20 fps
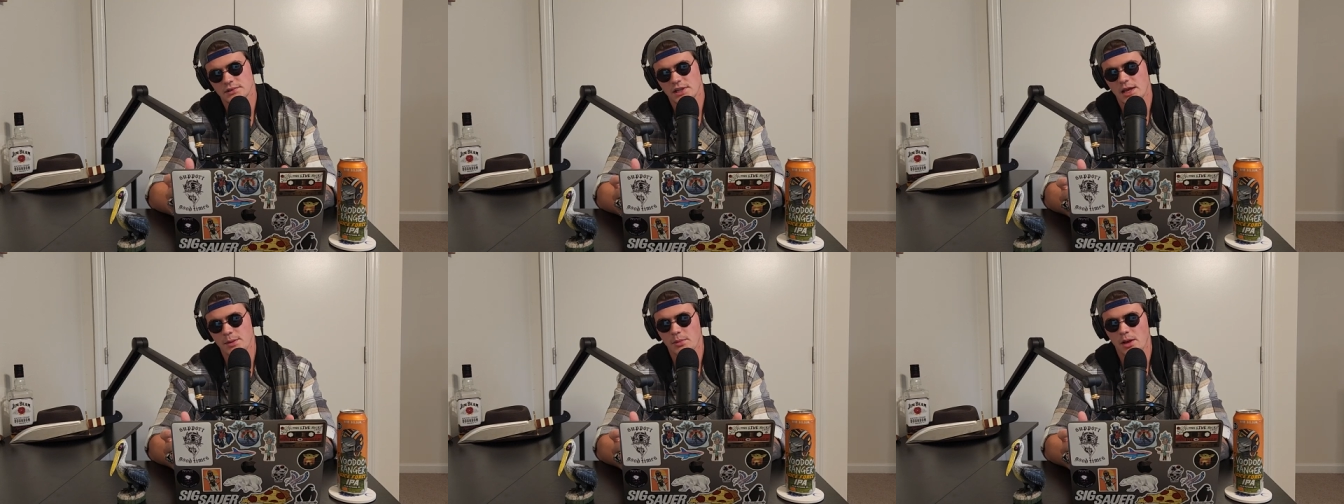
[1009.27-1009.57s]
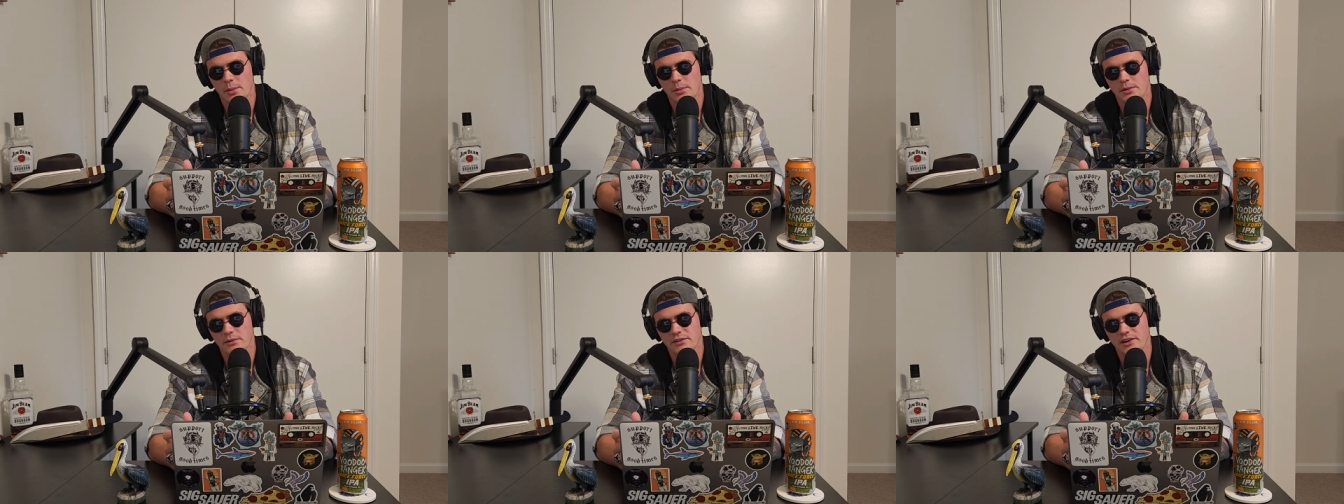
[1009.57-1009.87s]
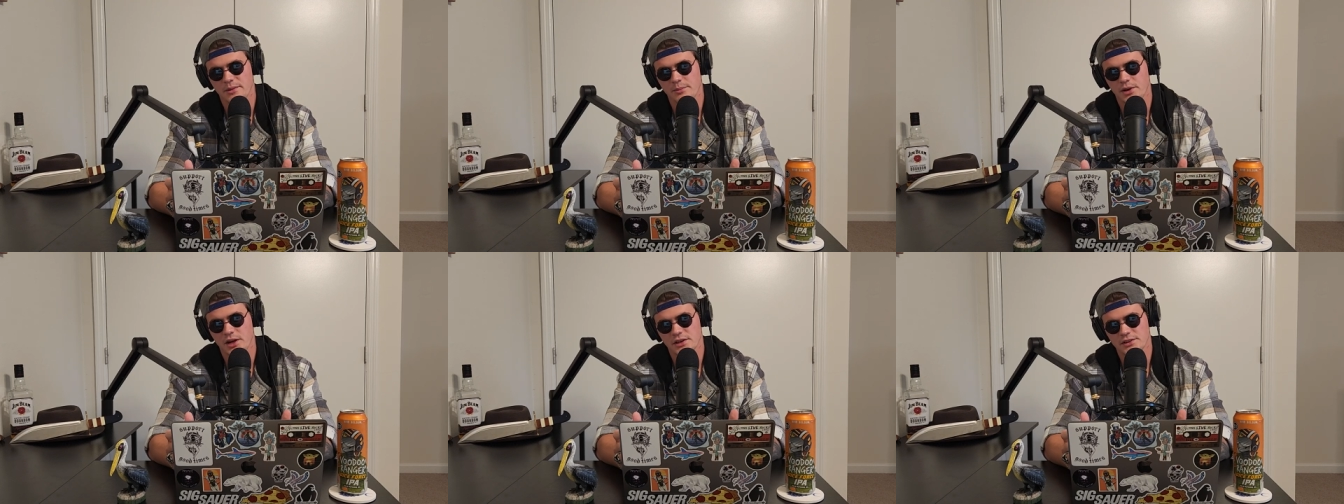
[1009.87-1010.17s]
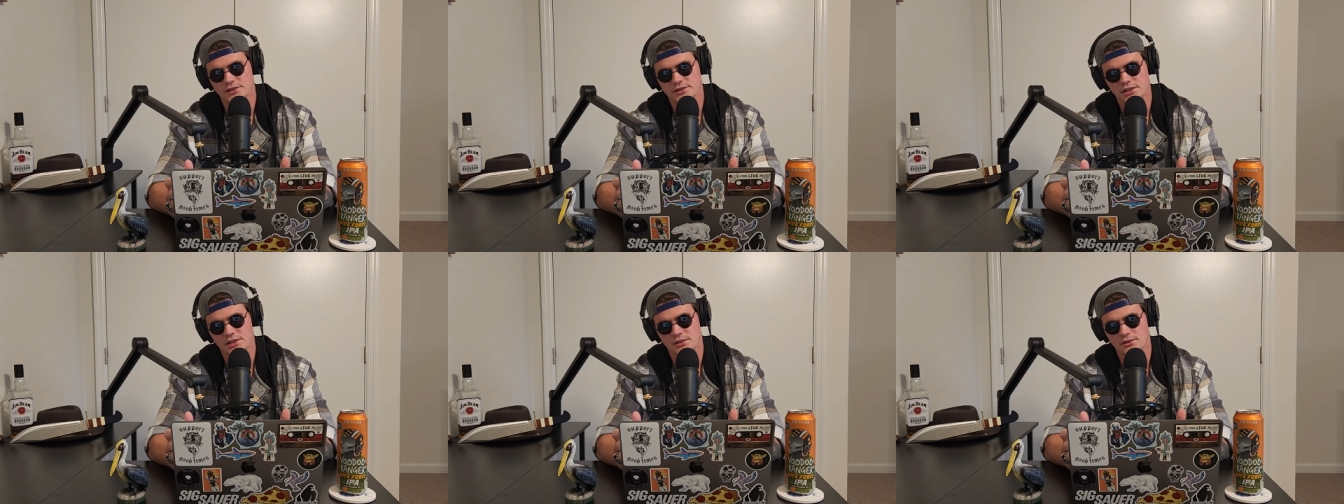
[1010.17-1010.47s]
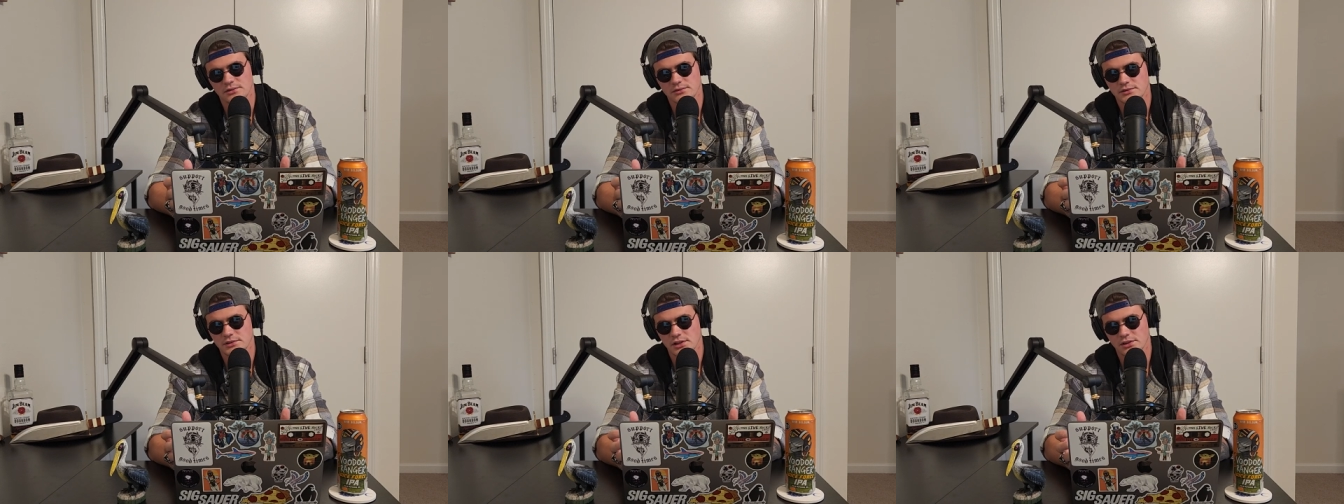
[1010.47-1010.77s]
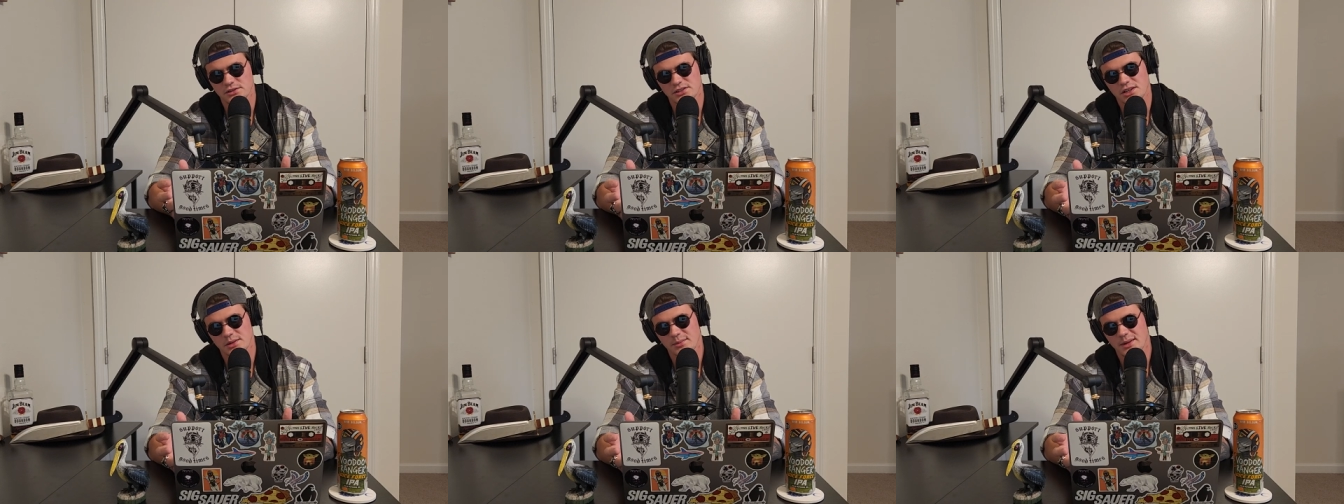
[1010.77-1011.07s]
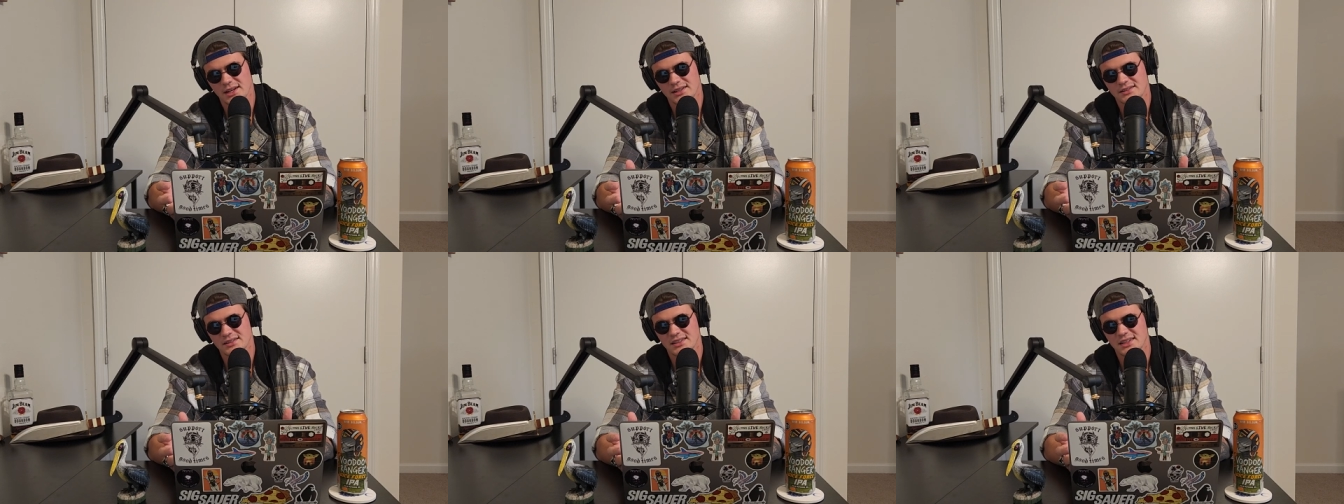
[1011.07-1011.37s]
they might be vampires too. i will just
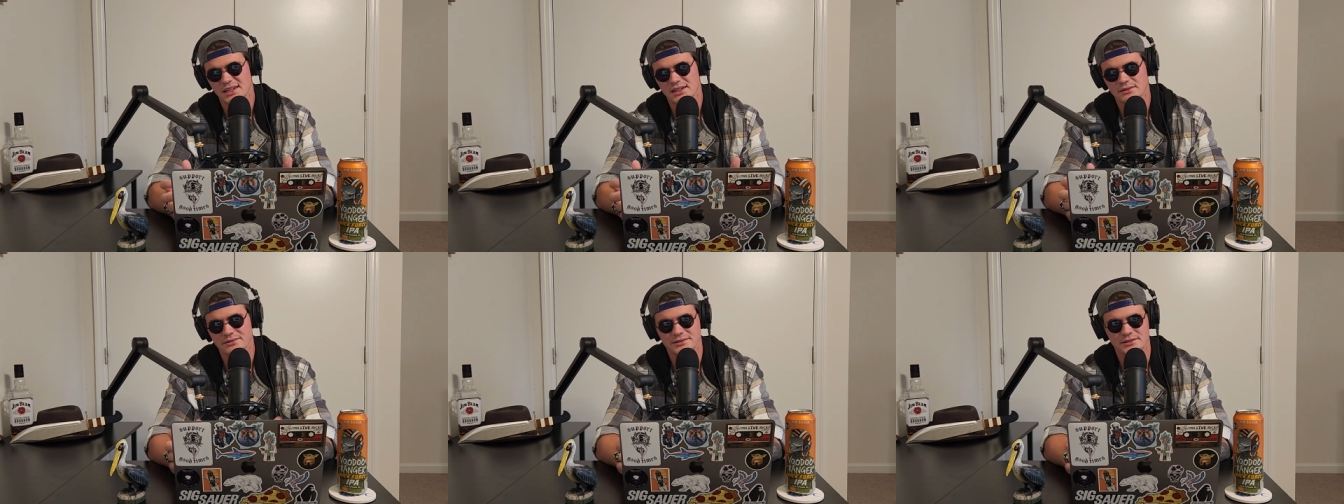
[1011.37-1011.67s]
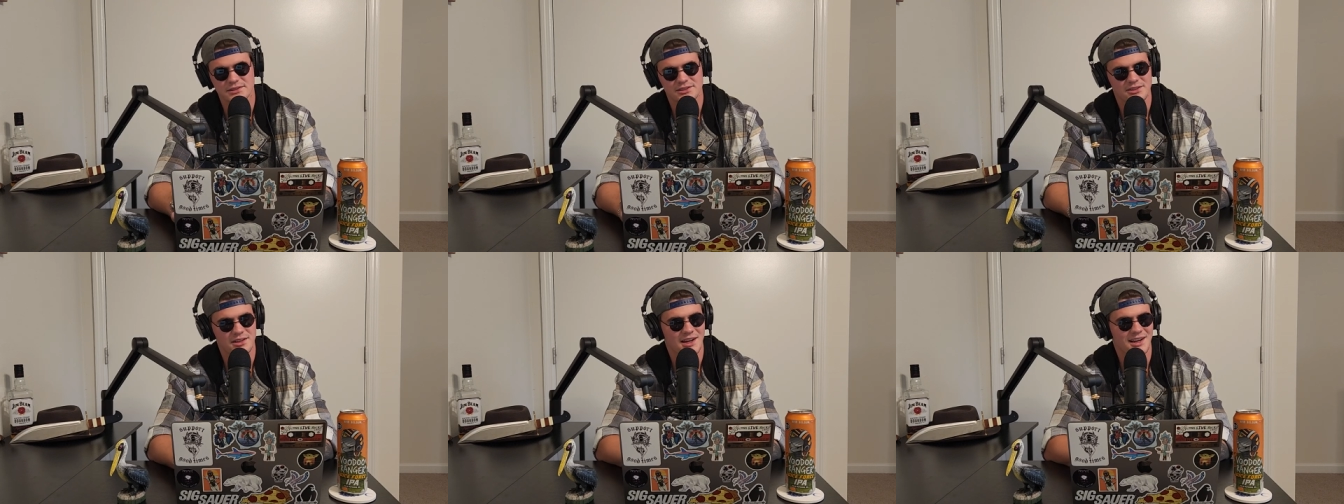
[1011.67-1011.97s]
come back to life. It's okay.